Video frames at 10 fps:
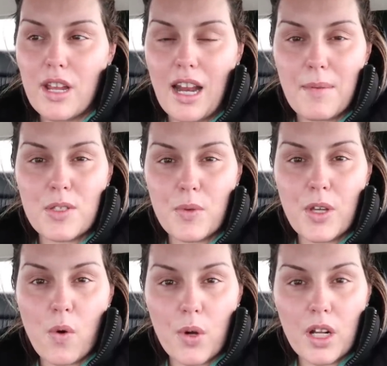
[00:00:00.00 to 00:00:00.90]
And I've been
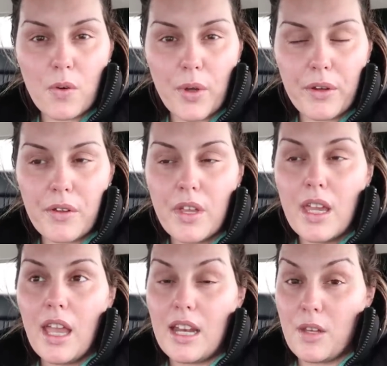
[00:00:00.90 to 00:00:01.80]
doing coconut oil
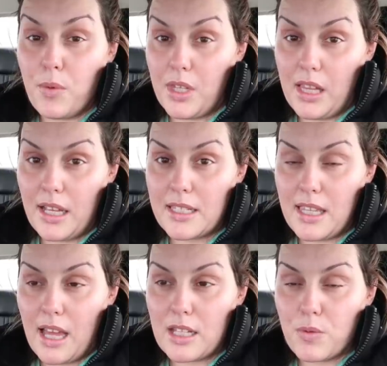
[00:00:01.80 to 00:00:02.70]
and he really likes that.